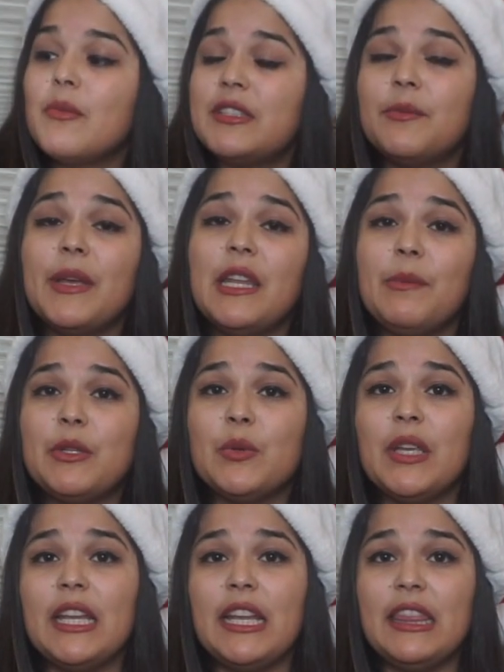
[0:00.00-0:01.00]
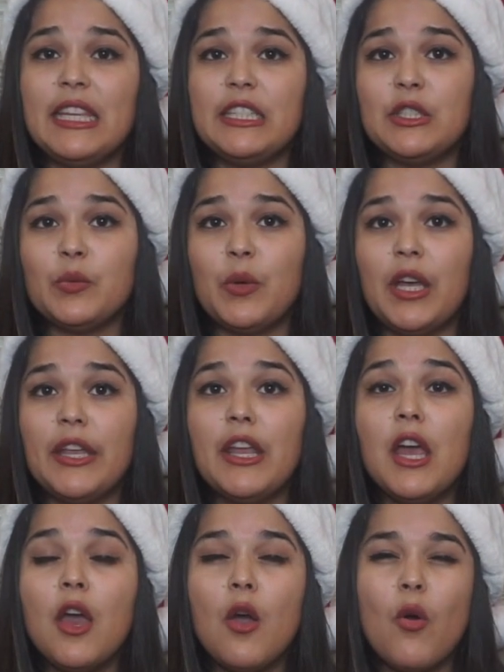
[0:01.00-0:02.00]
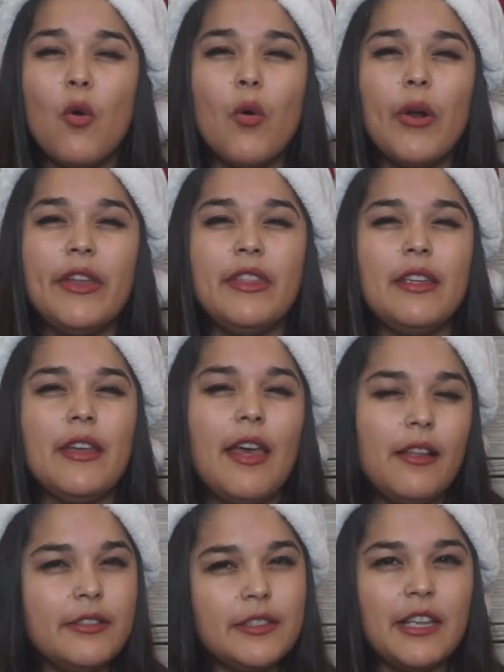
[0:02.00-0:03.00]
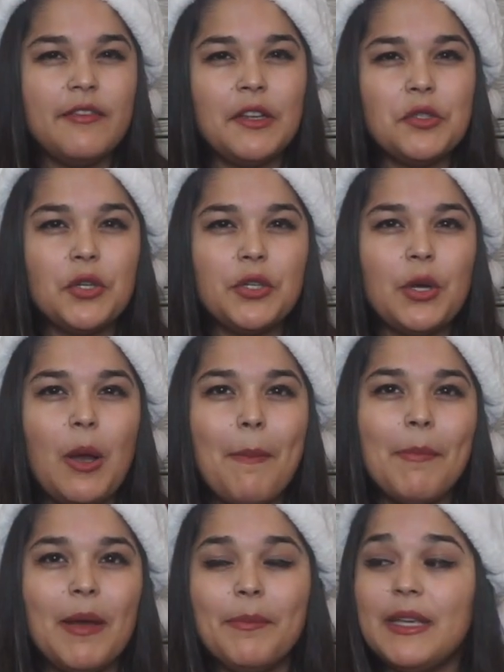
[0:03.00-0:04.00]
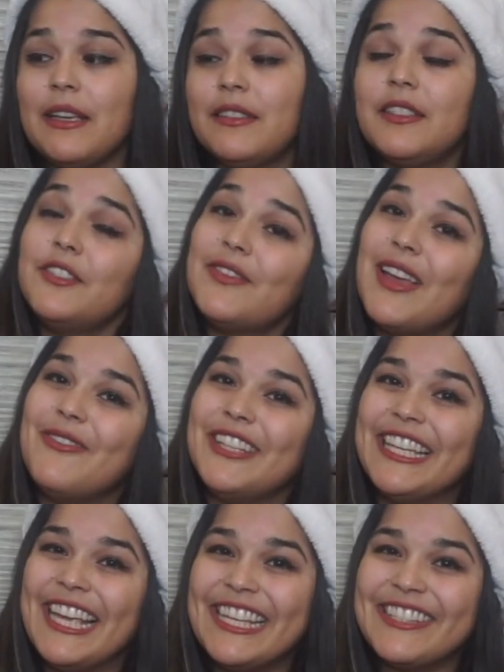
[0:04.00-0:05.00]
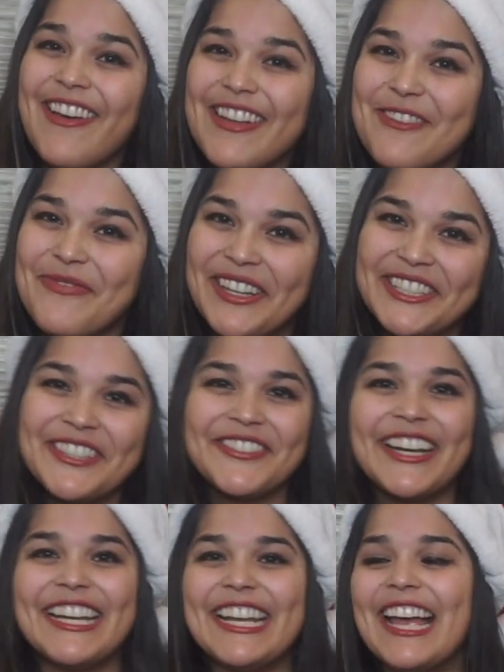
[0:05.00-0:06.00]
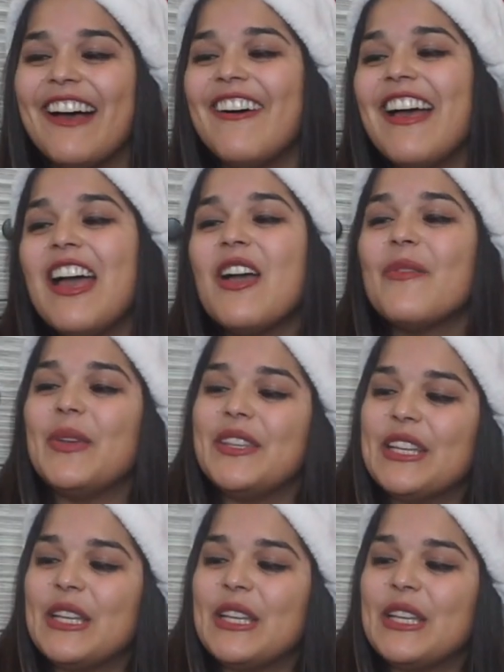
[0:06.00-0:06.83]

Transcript: was debating between getting this one or the Elsa adventure doll, but because this family is on a budget right now, we